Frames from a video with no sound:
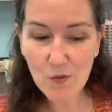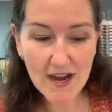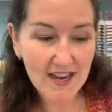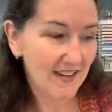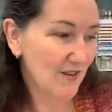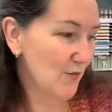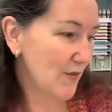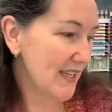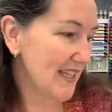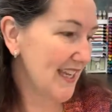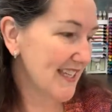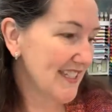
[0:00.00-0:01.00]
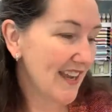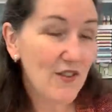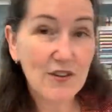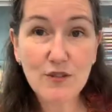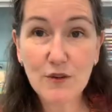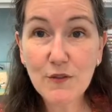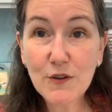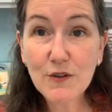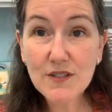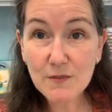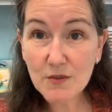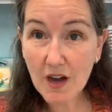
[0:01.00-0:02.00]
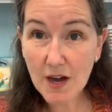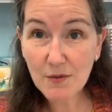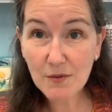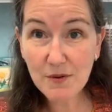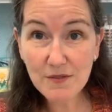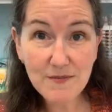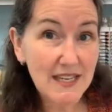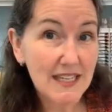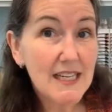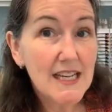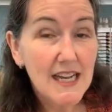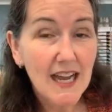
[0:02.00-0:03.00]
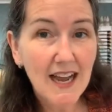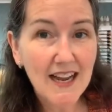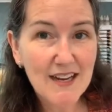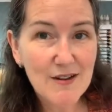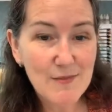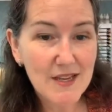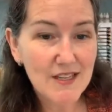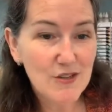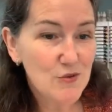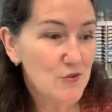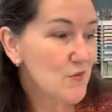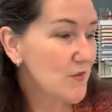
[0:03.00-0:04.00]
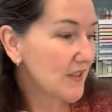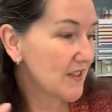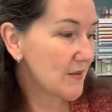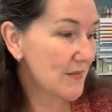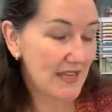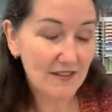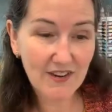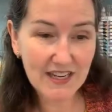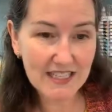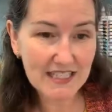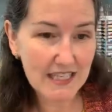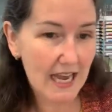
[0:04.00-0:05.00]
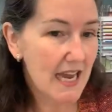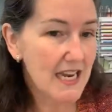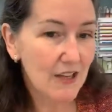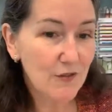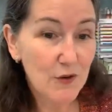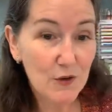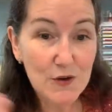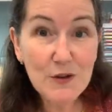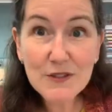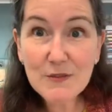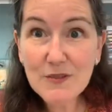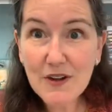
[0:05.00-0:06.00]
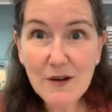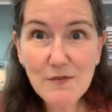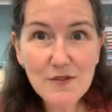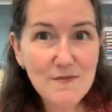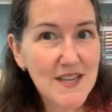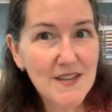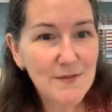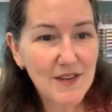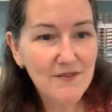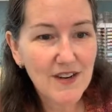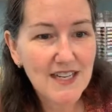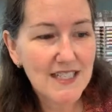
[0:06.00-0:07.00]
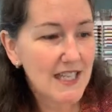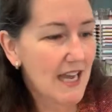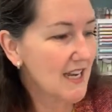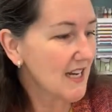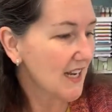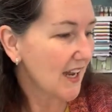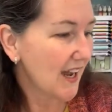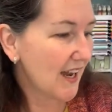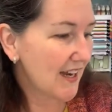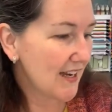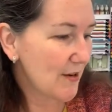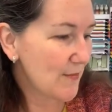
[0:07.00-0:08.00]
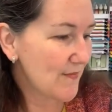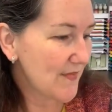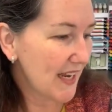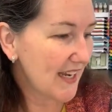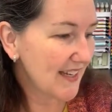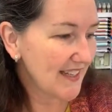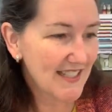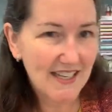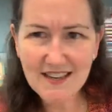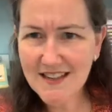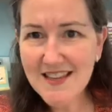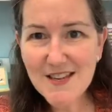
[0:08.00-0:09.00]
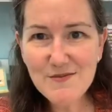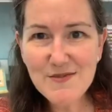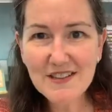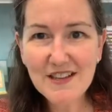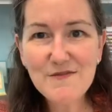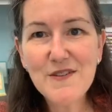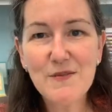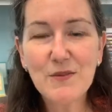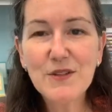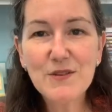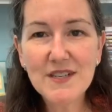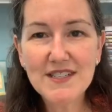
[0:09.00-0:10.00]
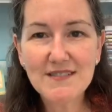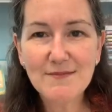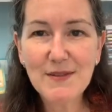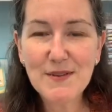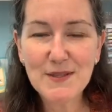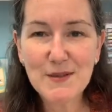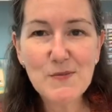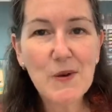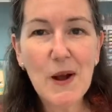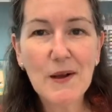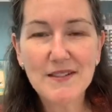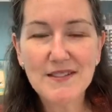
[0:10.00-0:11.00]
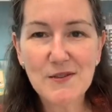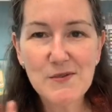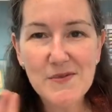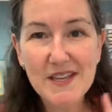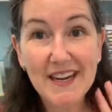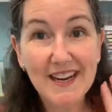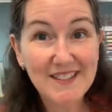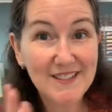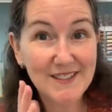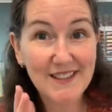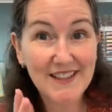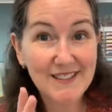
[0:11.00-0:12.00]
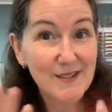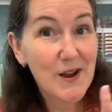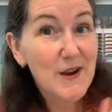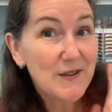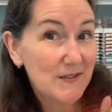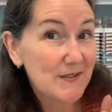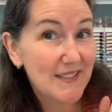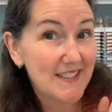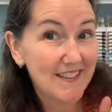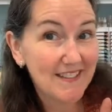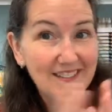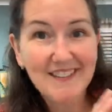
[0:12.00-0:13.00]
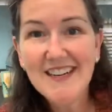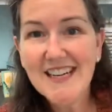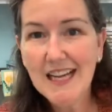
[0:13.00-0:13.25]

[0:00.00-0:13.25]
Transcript: when we get together. So if you're a subscriber with me, you will be invited to that. If you're a new subscriber with me, you'll be invited to that. And I think it'll be a lot of fun. We'll do it as maybe a Zoom call so that we can actually like talk to each other.